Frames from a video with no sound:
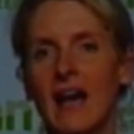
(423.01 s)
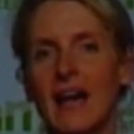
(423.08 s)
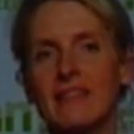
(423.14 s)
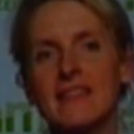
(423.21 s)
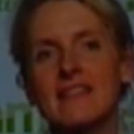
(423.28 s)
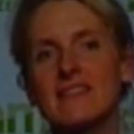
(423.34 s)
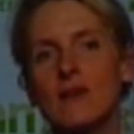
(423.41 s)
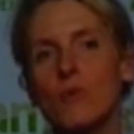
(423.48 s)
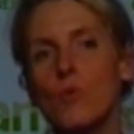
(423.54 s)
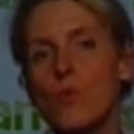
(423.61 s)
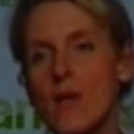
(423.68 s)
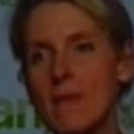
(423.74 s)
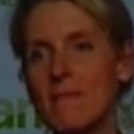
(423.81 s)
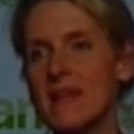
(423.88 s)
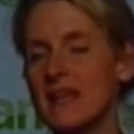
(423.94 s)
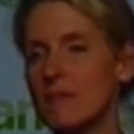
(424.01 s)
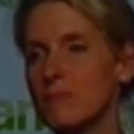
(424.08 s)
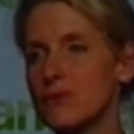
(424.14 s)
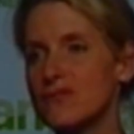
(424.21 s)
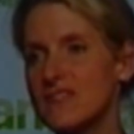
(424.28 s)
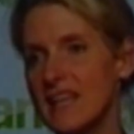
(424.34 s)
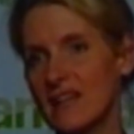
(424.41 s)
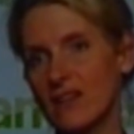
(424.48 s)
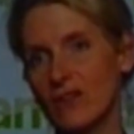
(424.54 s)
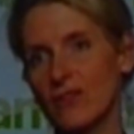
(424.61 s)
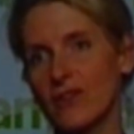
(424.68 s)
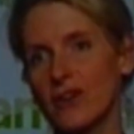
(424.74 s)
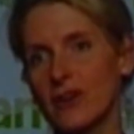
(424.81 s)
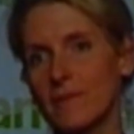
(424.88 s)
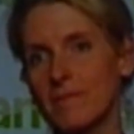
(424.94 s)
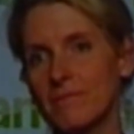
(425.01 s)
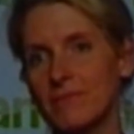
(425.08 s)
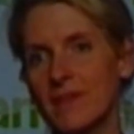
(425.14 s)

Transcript: I think that women in particular